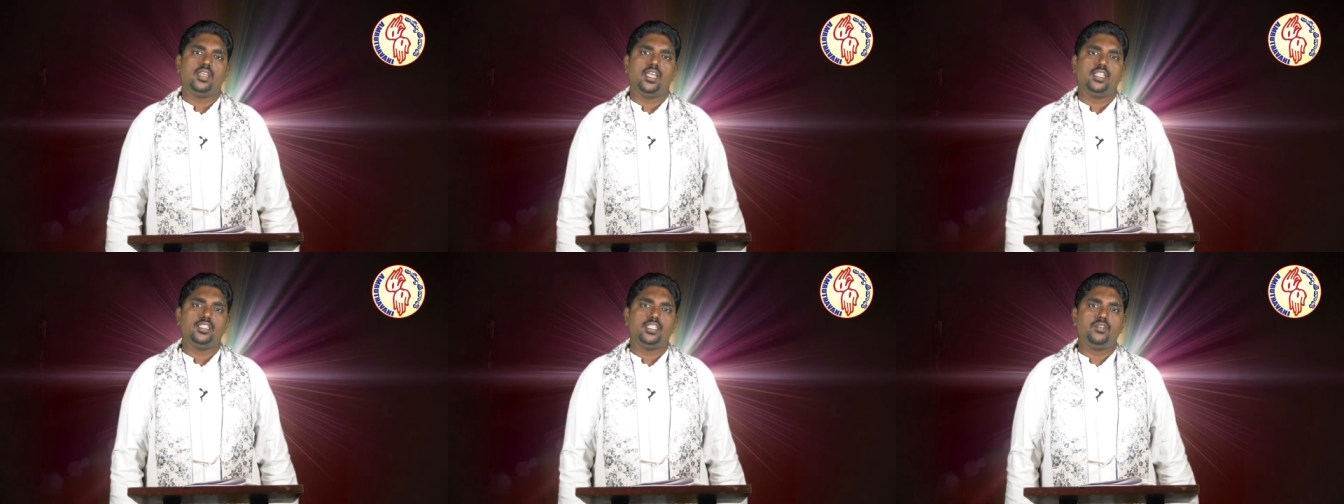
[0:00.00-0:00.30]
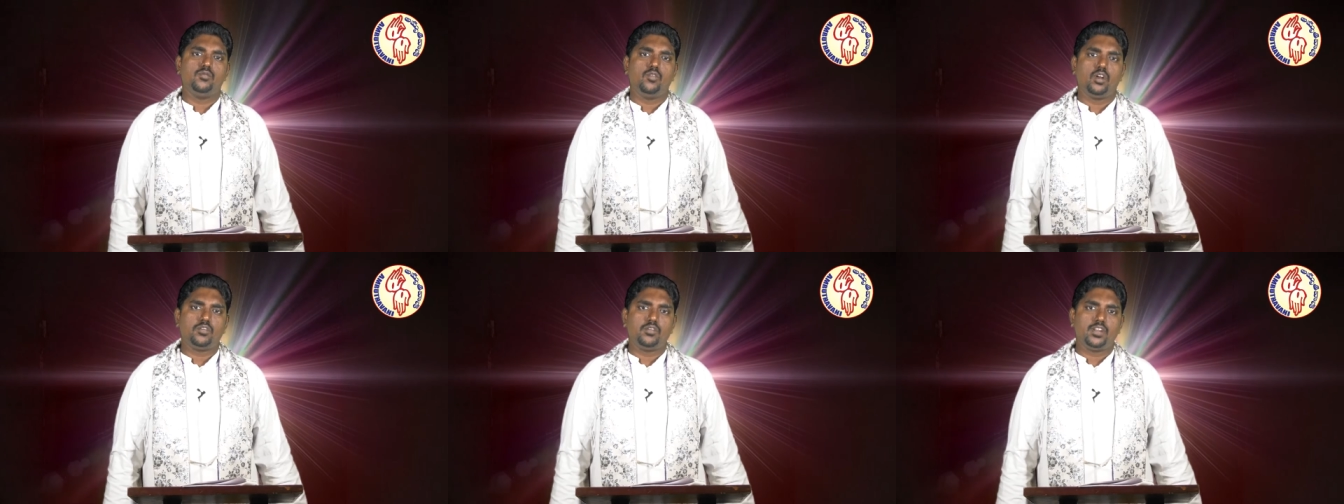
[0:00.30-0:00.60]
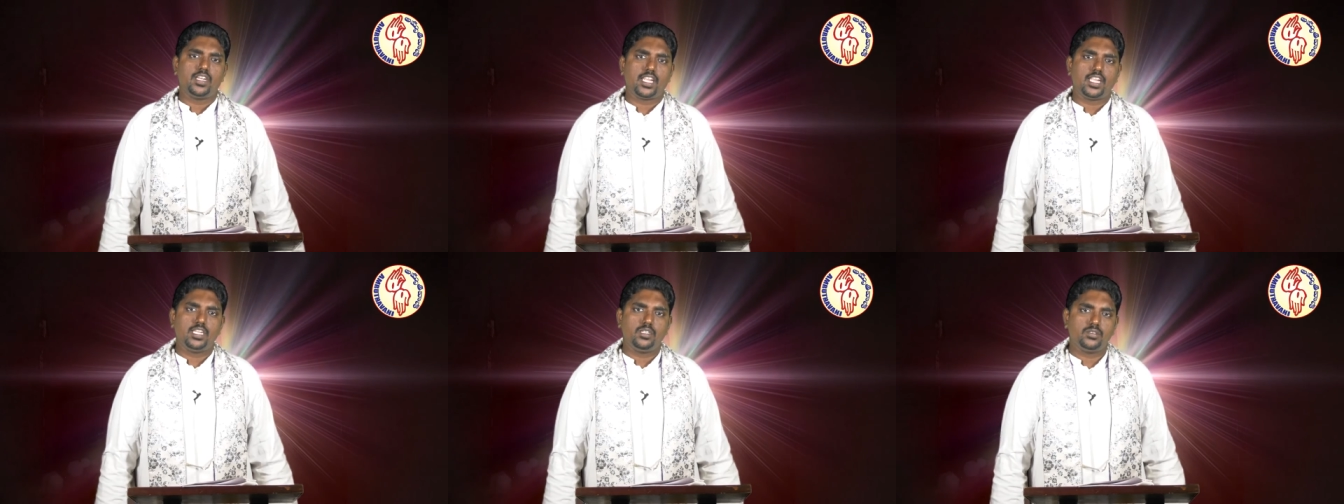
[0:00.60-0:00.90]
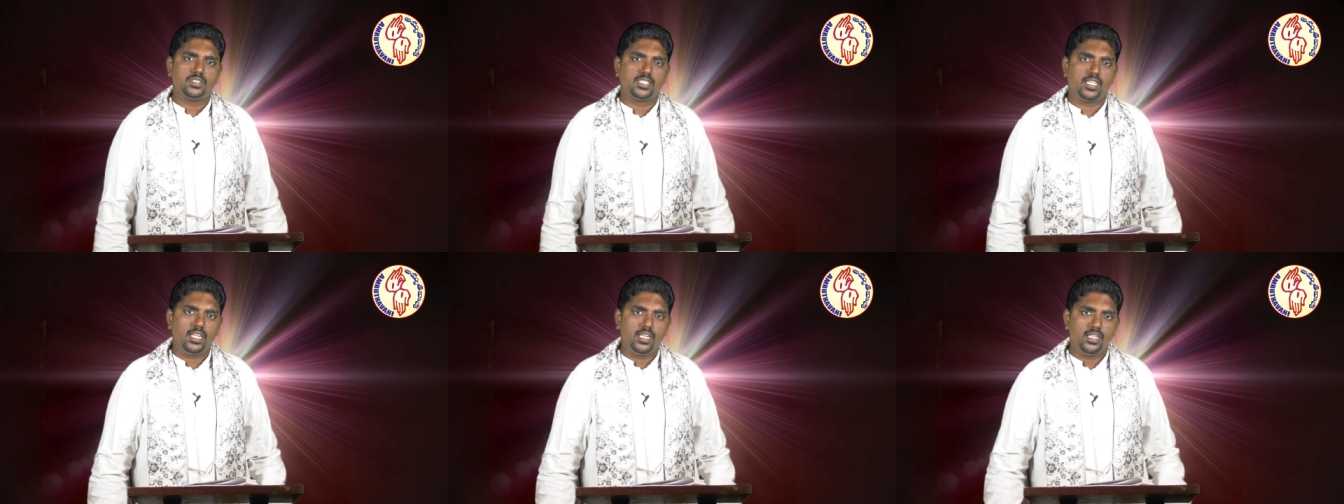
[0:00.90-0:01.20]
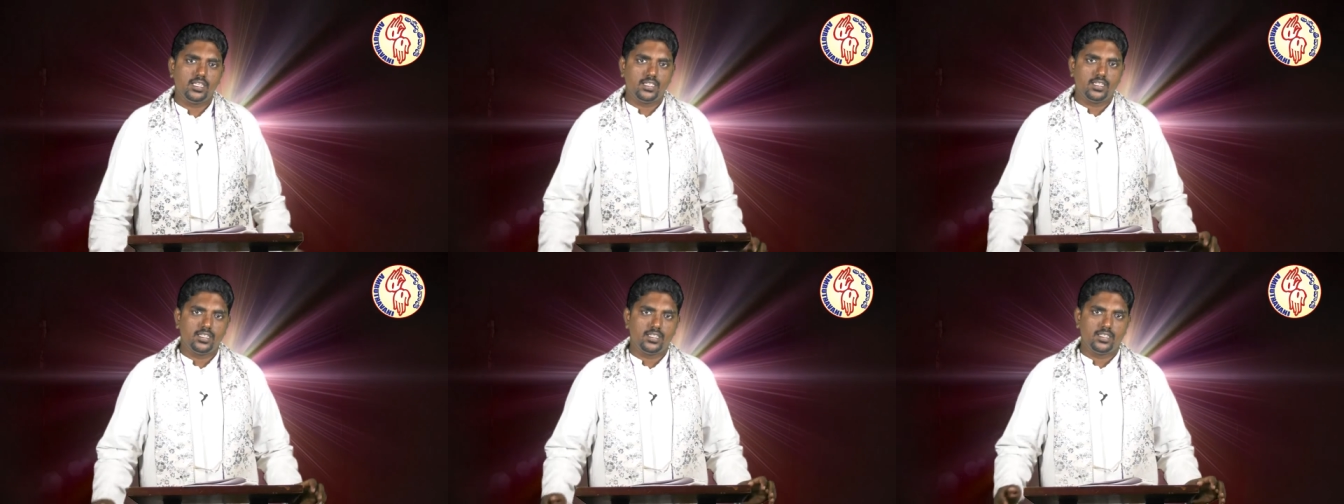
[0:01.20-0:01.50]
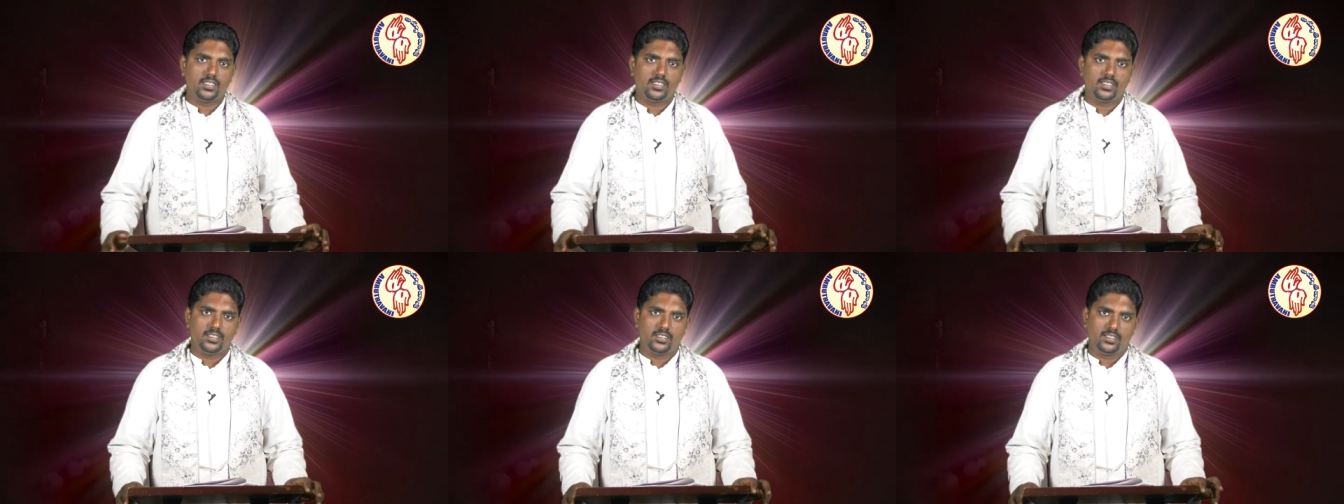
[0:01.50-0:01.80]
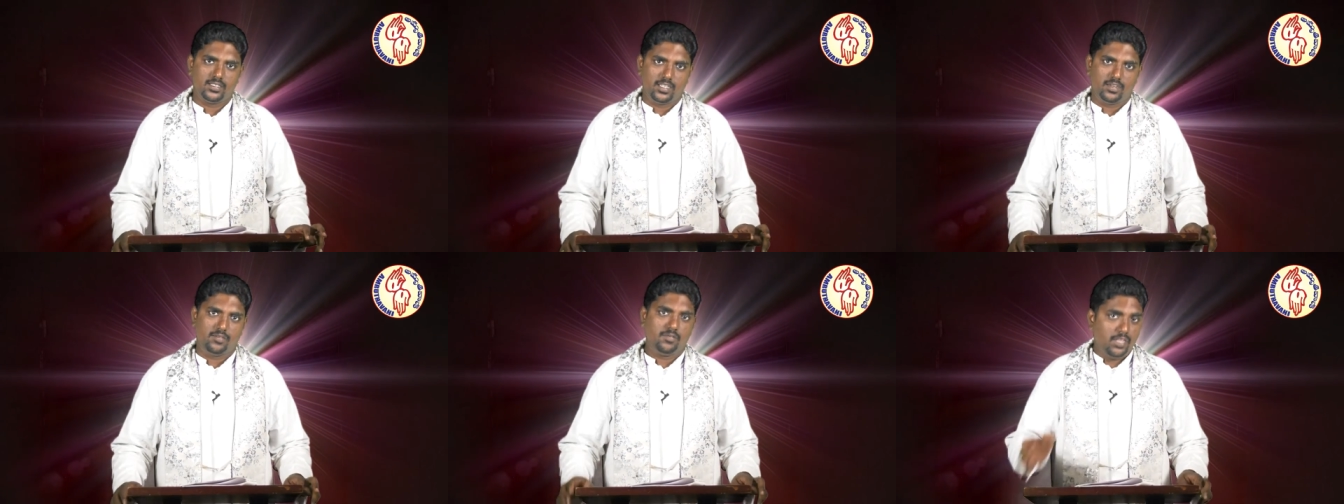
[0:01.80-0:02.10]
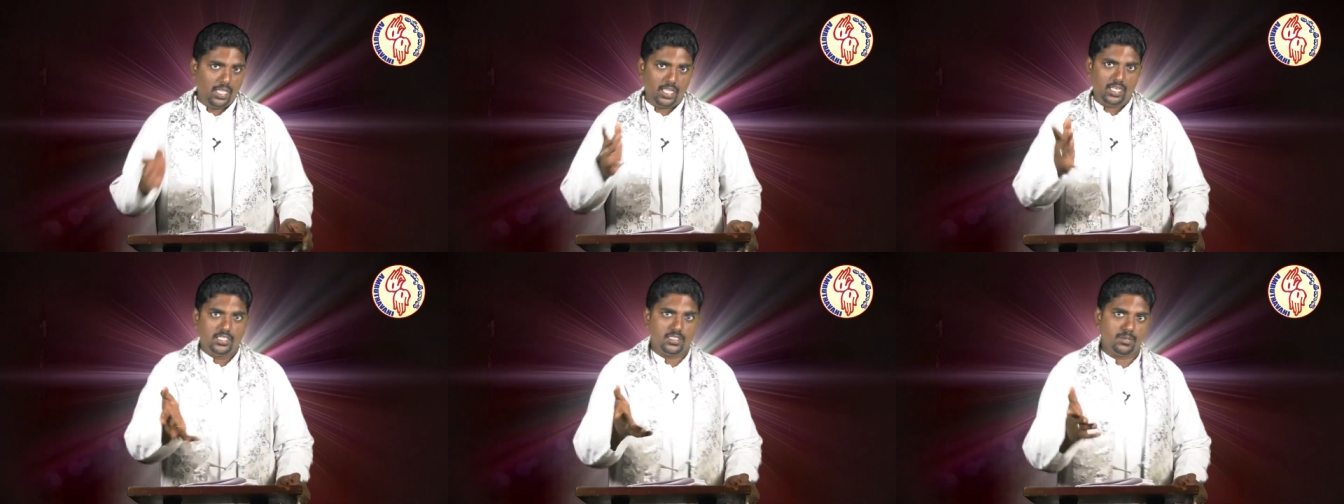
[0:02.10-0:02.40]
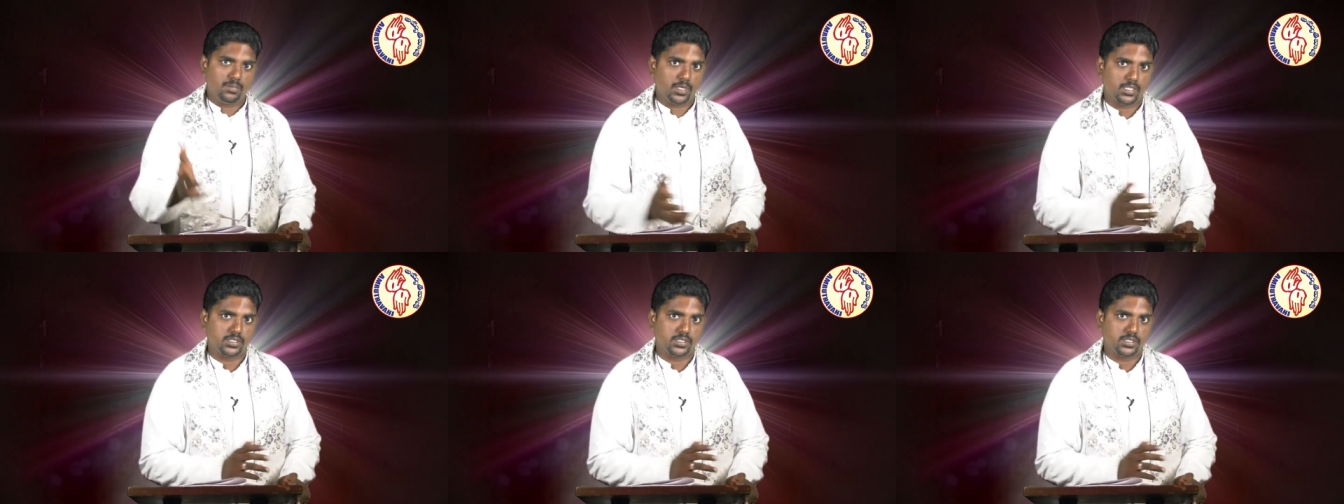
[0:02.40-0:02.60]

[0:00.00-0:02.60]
And then what we try to say? That we are in the